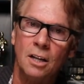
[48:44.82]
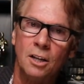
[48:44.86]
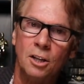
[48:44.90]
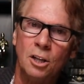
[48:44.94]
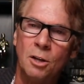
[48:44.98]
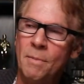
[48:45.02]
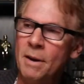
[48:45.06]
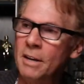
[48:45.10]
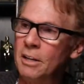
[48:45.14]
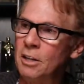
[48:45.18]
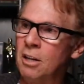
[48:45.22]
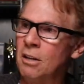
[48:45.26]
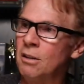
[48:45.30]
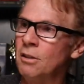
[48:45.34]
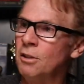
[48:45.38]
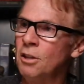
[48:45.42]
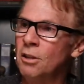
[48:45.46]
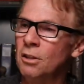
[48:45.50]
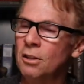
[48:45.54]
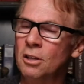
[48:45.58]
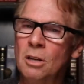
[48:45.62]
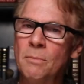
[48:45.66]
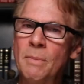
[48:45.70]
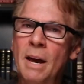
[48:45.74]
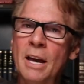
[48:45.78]
You may, you,
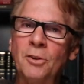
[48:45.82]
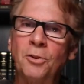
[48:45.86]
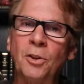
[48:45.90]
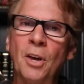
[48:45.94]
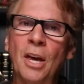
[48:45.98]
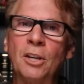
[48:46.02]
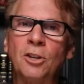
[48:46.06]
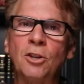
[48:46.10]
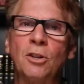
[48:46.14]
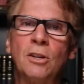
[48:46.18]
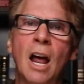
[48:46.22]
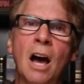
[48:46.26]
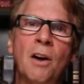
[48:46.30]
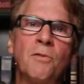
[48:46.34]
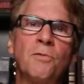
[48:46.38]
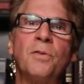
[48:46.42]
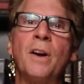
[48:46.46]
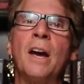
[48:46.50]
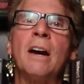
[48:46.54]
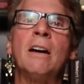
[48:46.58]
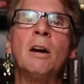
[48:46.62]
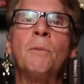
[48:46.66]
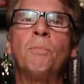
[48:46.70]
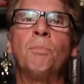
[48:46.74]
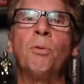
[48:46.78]
you may think you're not
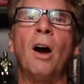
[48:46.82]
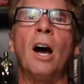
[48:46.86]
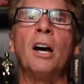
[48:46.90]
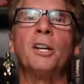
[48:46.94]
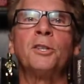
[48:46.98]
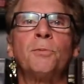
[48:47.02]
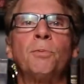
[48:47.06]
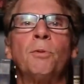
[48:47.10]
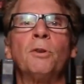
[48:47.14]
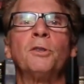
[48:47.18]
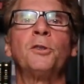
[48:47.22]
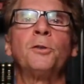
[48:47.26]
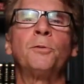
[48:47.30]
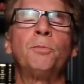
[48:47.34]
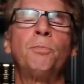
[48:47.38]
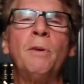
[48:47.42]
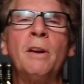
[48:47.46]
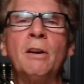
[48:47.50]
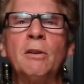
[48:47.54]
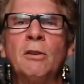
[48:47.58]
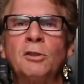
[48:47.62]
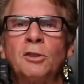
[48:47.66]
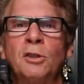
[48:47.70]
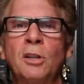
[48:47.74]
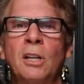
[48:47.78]
very prosperous
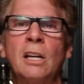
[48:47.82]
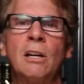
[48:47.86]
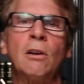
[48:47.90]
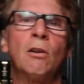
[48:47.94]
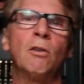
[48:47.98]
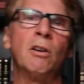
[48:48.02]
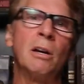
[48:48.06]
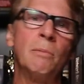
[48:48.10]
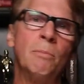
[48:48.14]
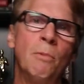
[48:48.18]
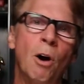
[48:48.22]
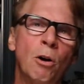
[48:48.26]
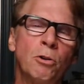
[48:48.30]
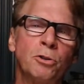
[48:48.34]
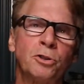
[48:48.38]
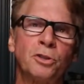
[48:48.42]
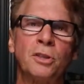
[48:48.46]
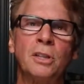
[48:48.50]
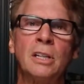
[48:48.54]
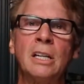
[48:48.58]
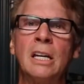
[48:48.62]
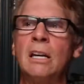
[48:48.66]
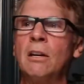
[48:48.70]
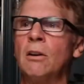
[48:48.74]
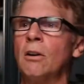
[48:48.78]
spiritually or
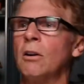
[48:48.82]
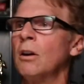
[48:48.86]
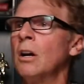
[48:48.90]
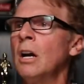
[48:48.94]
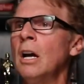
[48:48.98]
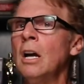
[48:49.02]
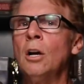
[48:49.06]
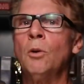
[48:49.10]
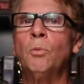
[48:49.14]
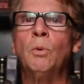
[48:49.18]
emotionally or